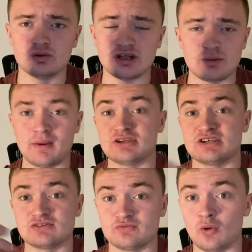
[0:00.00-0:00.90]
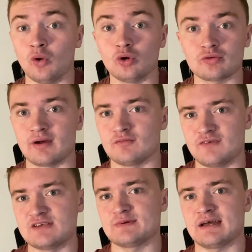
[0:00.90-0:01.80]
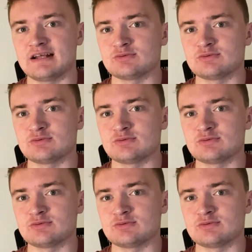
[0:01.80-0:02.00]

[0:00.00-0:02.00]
you can measure this through a hook rate on Facebook ads,